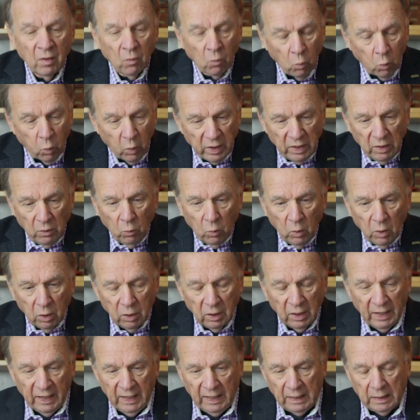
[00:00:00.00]
We
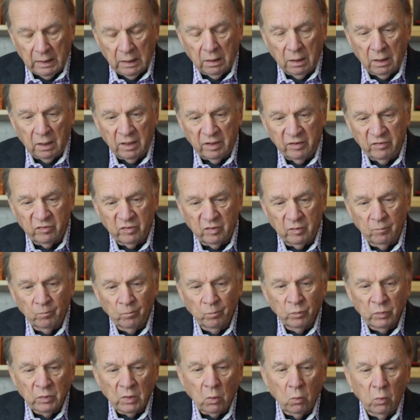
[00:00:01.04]
will analyze it.
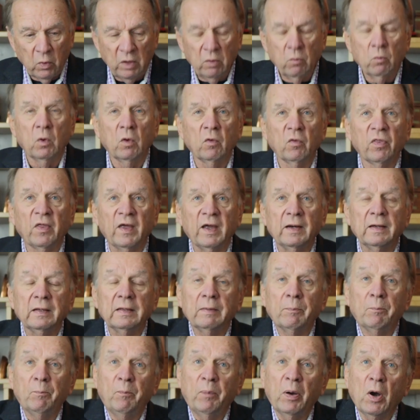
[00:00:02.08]
We will
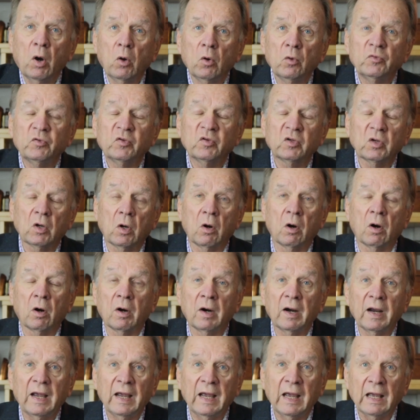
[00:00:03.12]
then post
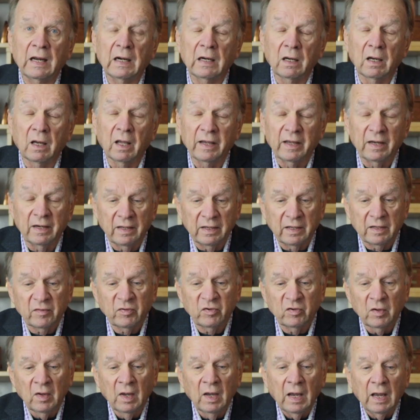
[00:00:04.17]
our
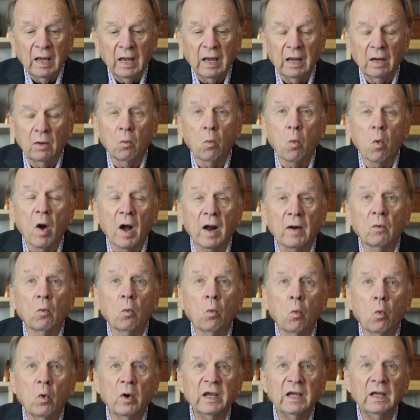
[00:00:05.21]
analytics and what
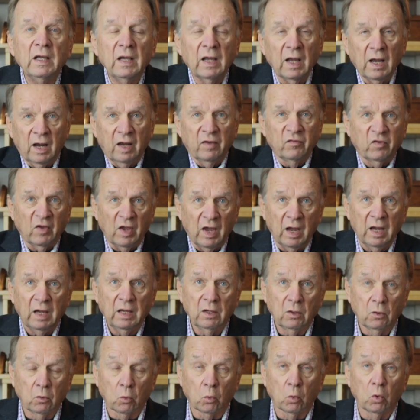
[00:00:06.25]
we as
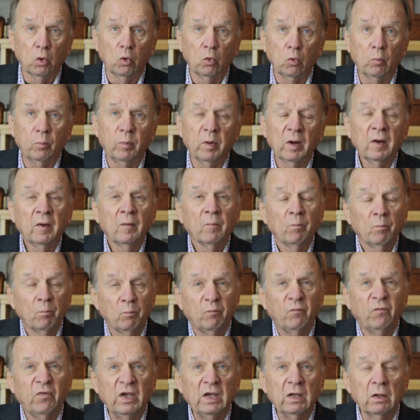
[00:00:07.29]
a group
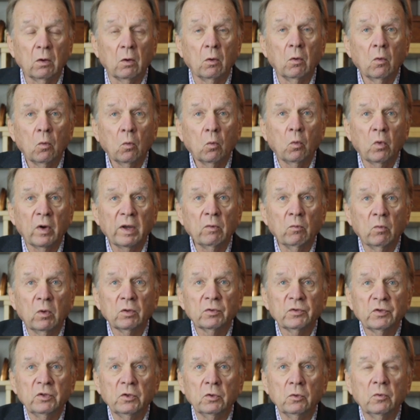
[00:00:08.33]
feel we
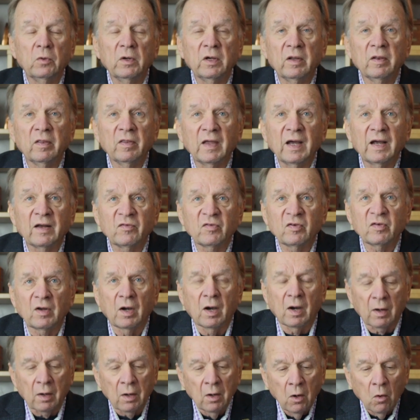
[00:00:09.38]
will do in that
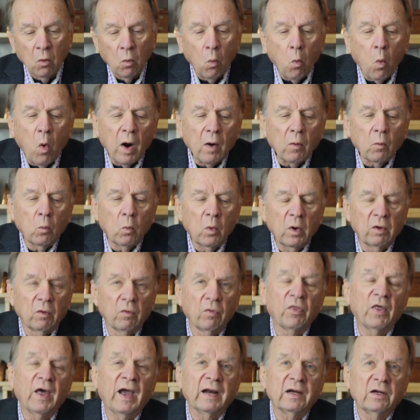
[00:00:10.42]
stock. What
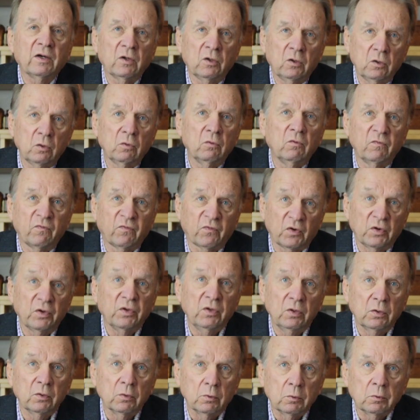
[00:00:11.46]
will that do for
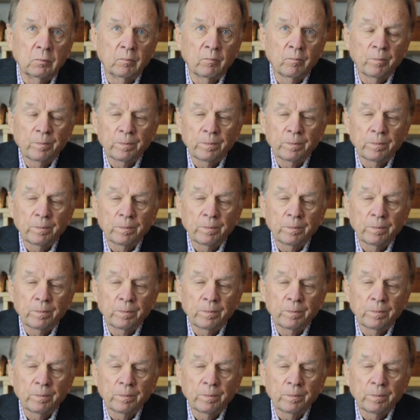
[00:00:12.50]
you?